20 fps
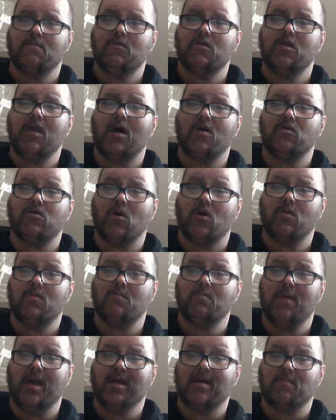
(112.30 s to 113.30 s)
Now
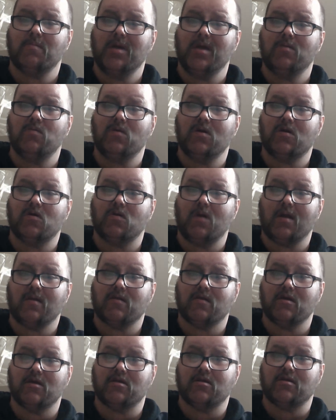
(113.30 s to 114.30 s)
don't make me regret
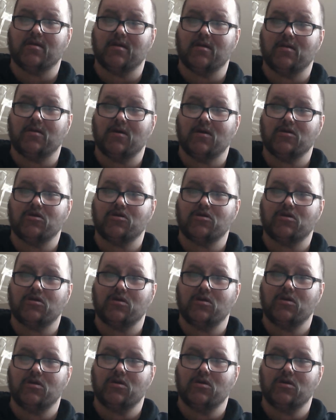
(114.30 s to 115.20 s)
this Synndust.